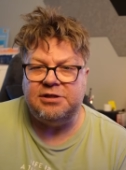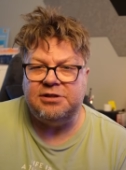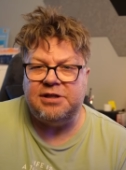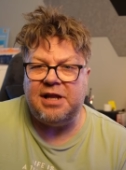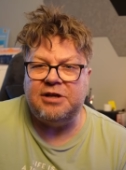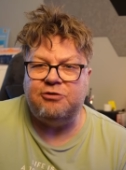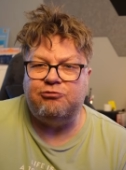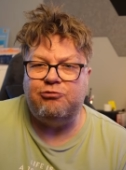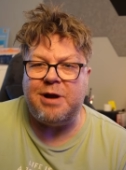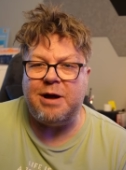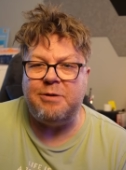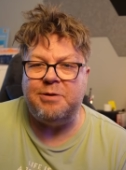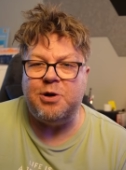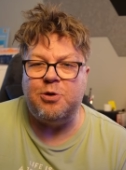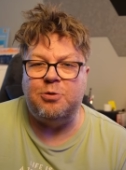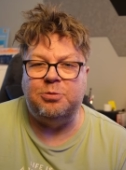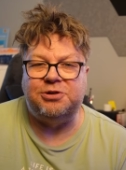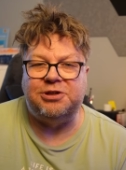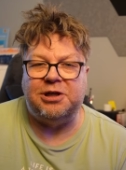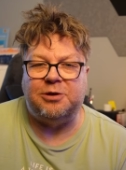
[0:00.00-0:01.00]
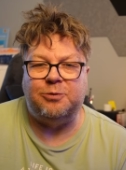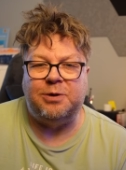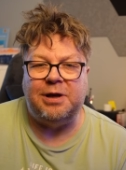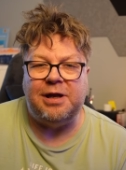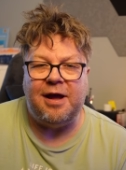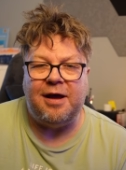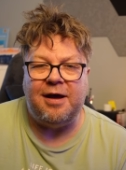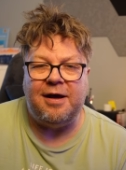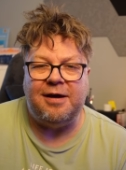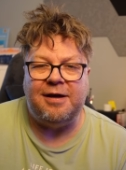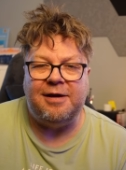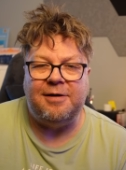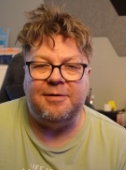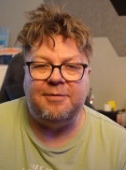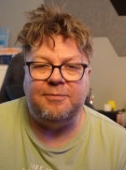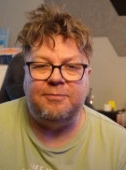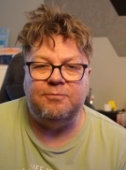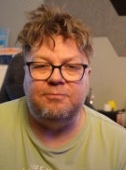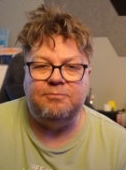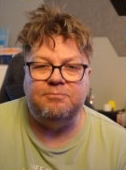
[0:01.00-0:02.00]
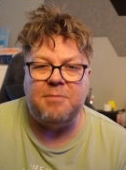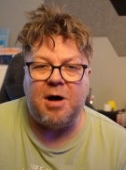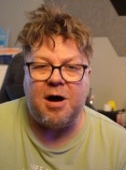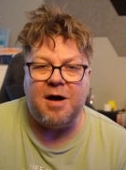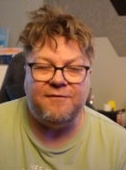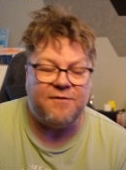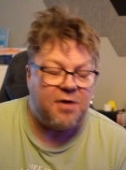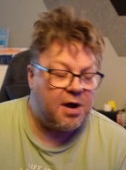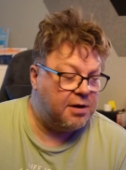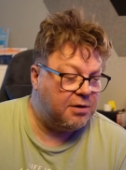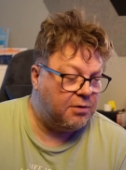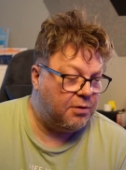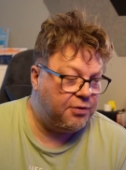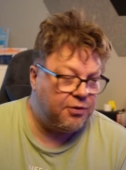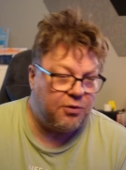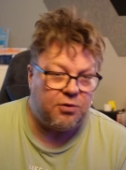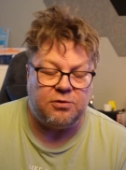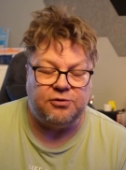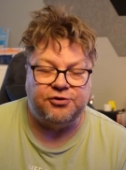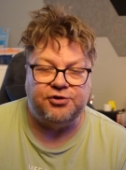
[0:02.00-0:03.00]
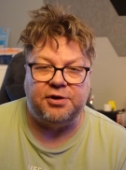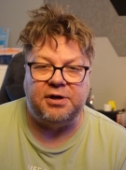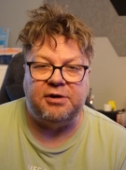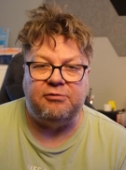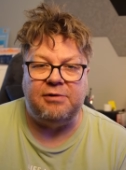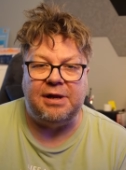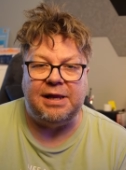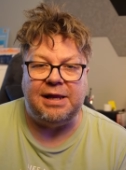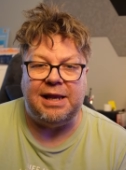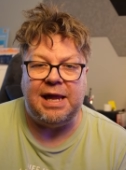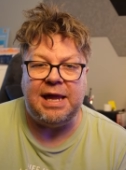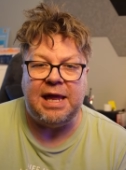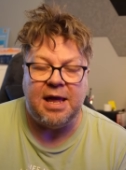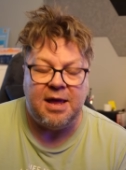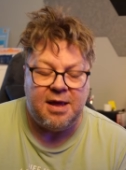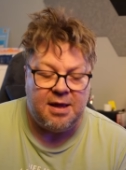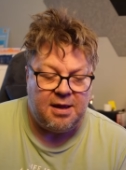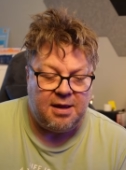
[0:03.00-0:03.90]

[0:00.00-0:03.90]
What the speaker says: let's round it up, shall we? My final thoughts on it, really.